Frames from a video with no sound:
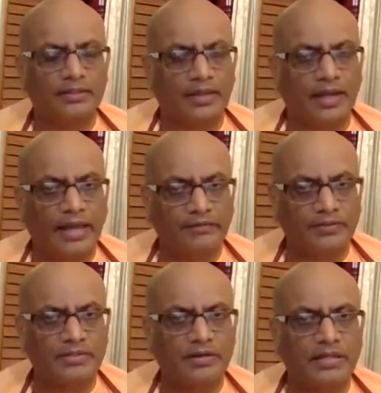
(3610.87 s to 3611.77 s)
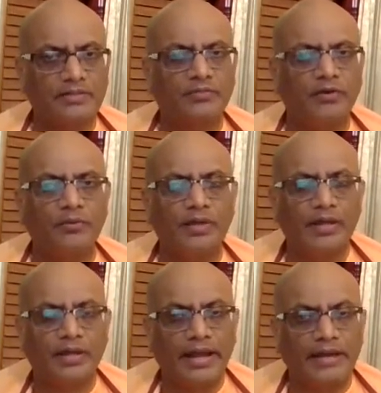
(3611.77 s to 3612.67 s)
their life was transformed,
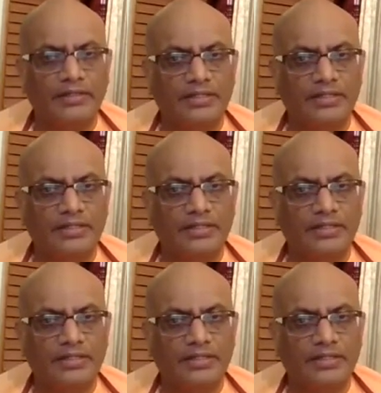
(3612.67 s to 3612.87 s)
and with